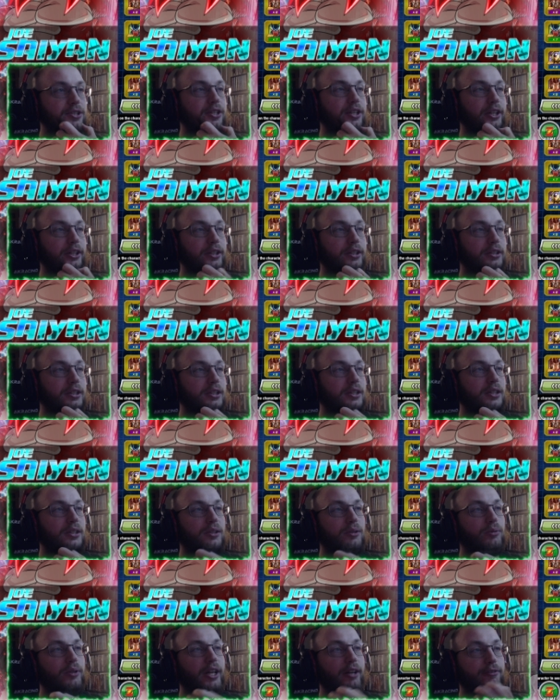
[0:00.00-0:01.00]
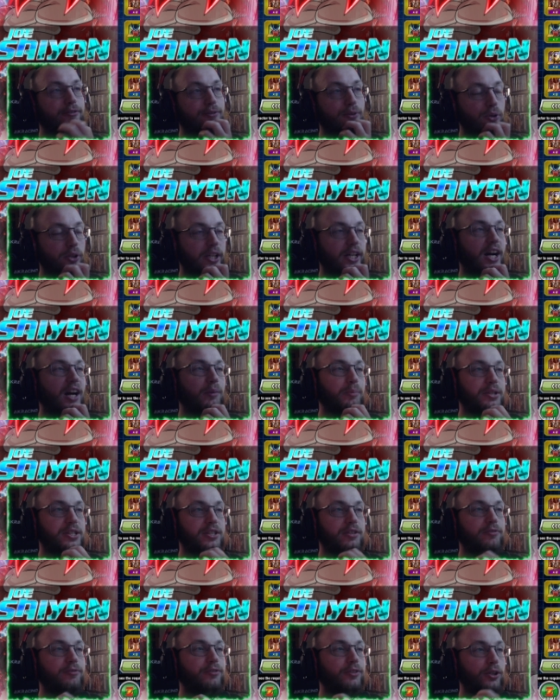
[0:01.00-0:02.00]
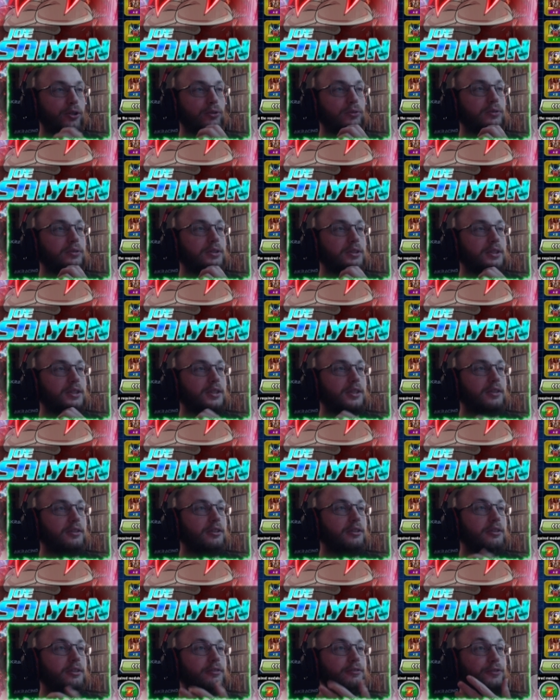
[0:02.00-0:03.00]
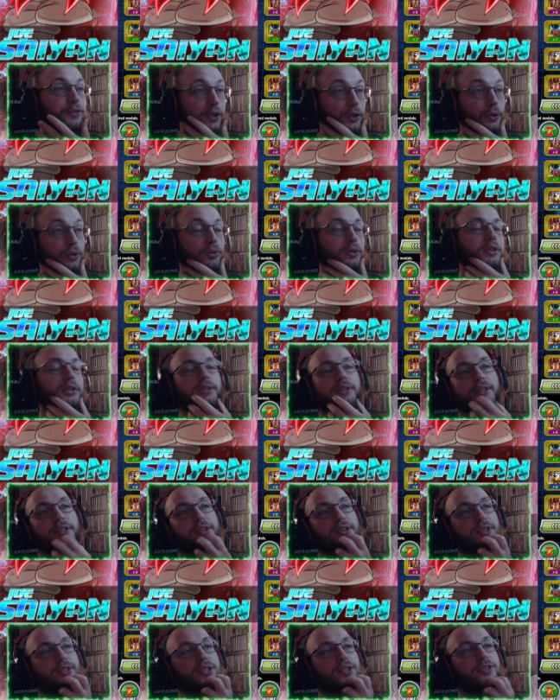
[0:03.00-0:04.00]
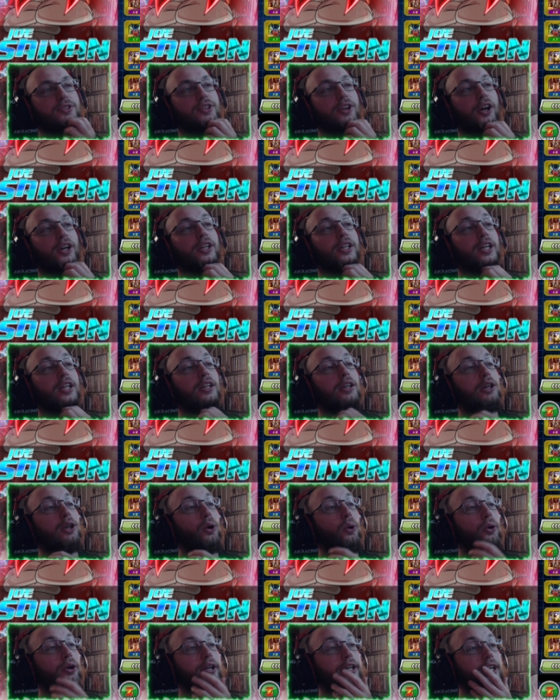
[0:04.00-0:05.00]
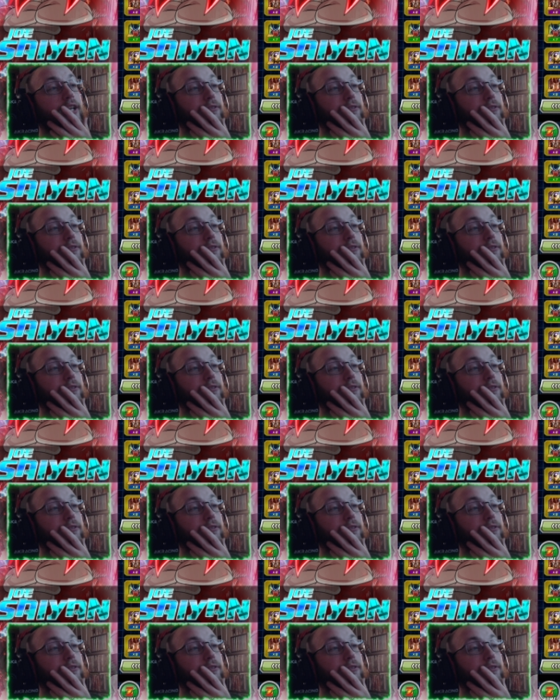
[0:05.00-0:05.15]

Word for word: good. We have four copies of Few. Foo. Dark Lord